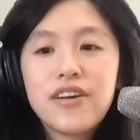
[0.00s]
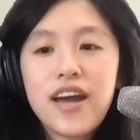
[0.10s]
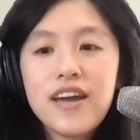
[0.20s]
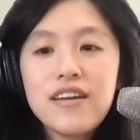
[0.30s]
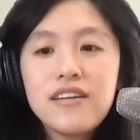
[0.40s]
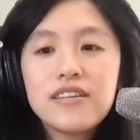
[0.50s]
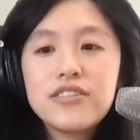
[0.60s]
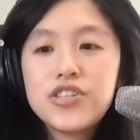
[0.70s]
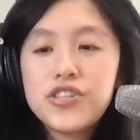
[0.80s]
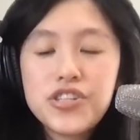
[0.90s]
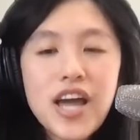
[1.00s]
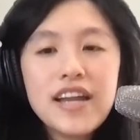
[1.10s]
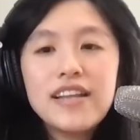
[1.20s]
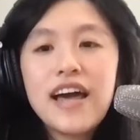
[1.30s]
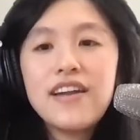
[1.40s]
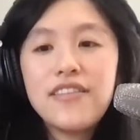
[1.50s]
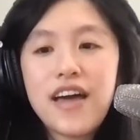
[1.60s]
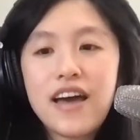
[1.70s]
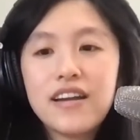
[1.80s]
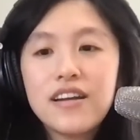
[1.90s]
okay? Let's shine a light on
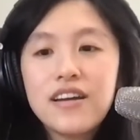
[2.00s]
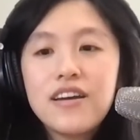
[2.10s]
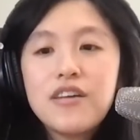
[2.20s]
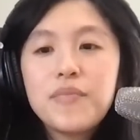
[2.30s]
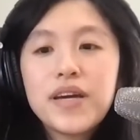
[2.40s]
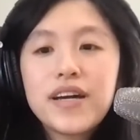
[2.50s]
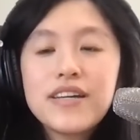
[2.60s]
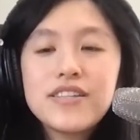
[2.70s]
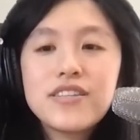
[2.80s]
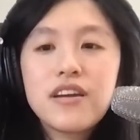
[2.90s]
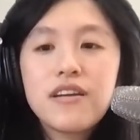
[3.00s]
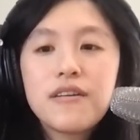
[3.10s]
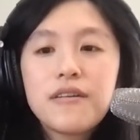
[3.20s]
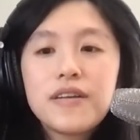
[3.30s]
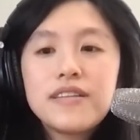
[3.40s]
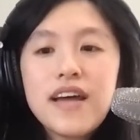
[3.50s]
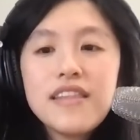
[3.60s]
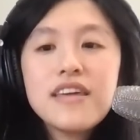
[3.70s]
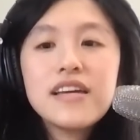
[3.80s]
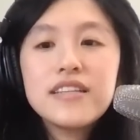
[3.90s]
that, because
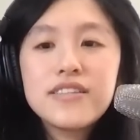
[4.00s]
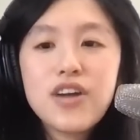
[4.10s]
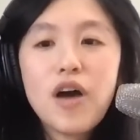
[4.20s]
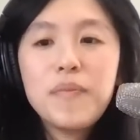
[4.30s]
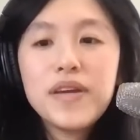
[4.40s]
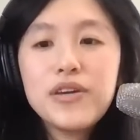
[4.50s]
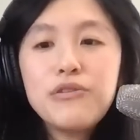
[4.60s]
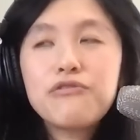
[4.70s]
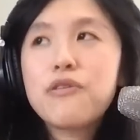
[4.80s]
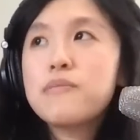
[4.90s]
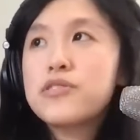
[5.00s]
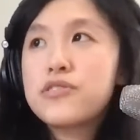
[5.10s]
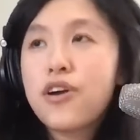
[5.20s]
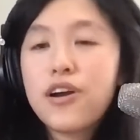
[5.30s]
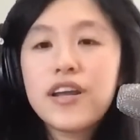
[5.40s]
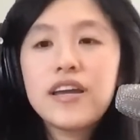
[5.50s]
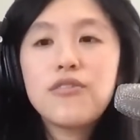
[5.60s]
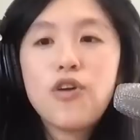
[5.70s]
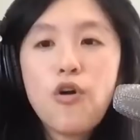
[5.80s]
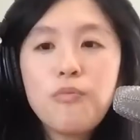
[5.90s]
nothing is stopping you from starting
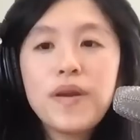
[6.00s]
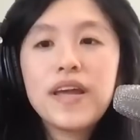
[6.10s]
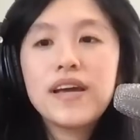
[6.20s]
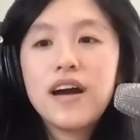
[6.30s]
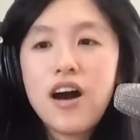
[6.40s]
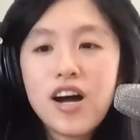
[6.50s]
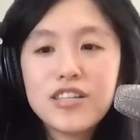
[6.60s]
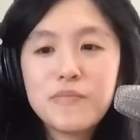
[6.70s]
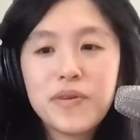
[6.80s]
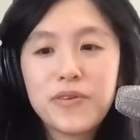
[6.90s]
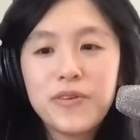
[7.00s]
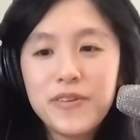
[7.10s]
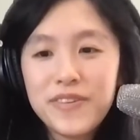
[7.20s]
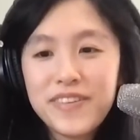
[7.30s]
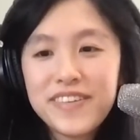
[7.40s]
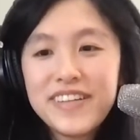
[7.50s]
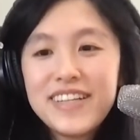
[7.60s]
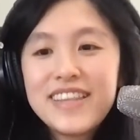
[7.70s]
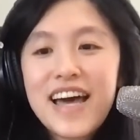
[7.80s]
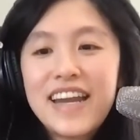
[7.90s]
or opening a hospital
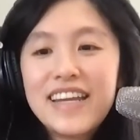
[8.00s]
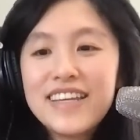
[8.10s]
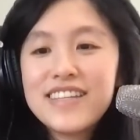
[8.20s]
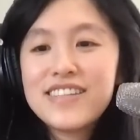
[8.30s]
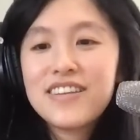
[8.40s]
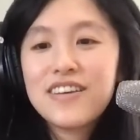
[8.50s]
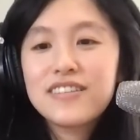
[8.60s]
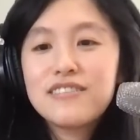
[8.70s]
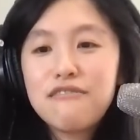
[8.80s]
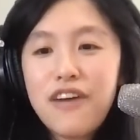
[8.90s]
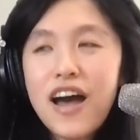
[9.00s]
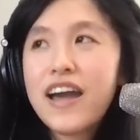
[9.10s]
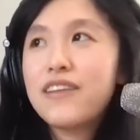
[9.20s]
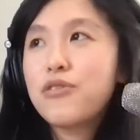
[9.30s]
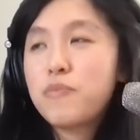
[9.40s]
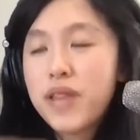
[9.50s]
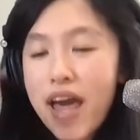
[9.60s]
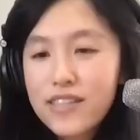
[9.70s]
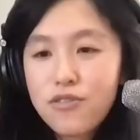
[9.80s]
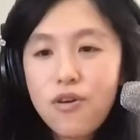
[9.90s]
that is divine, with
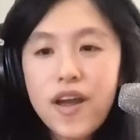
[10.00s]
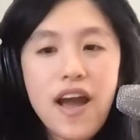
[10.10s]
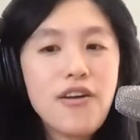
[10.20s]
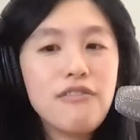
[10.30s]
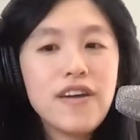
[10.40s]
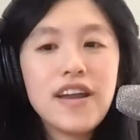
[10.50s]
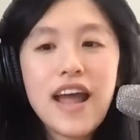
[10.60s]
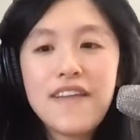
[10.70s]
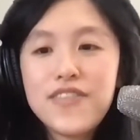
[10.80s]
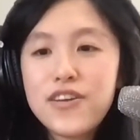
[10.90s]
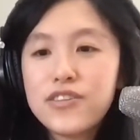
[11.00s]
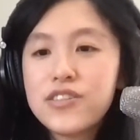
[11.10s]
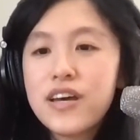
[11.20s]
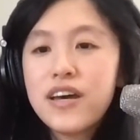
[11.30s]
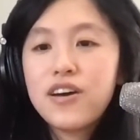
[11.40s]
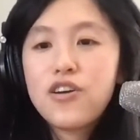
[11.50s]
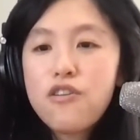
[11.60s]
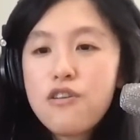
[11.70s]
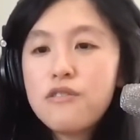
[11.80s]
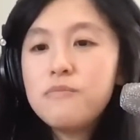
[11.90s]
plants growing out of it, and there's
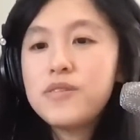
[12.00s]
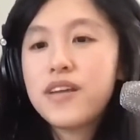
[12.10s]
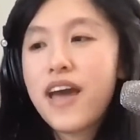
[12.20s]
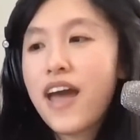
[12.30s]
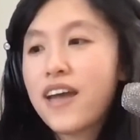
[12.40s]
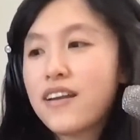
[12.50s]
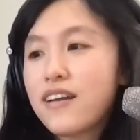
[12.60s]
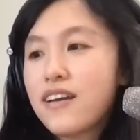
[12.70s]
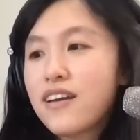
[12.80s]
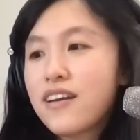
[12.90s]
herbs and,